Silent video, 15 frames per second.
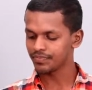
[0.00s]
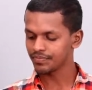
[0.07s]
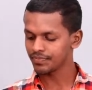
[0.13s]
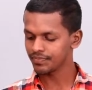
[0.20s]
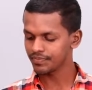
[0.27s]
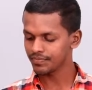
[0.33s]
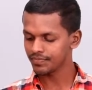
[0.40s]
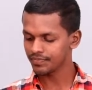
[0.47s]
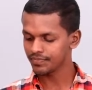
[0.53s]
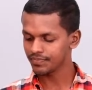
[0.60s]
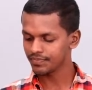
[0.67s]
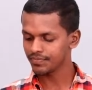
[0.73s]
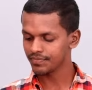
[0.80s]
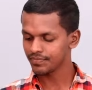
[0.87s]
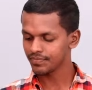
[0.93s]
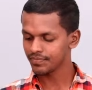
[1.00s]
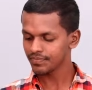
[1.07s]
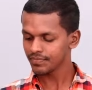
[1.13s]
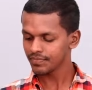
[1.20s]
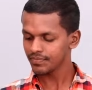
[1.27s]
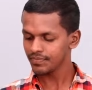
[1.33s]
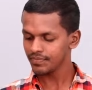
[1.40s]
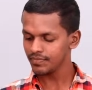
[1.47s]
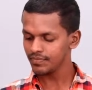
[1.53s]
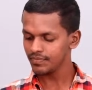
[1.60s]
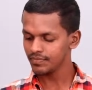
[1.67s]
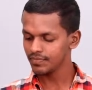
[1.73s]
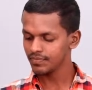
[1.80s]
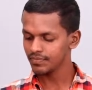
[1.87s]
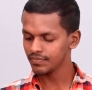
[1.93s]

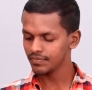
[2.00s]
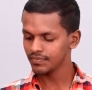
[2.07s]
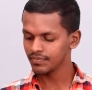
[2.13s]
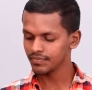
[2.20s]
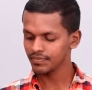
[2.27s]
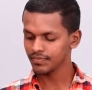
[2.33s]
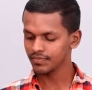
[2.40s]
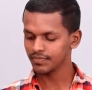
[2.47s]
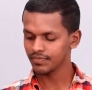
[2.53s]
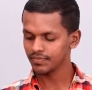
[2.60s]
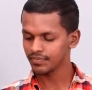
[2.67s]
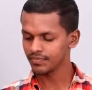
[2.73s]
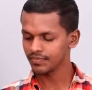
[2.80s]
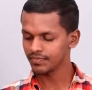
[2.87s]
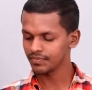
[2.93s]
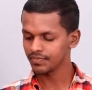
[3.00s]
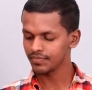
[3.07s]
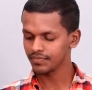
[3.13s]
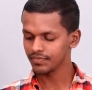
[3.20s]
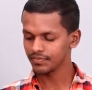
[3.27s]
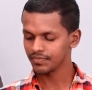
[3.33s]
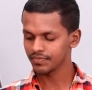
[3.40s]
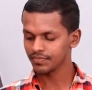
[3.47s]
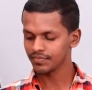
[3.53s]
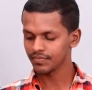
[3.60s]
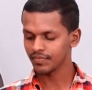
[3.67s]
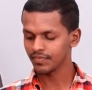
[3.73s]
No one is speaking in this clip.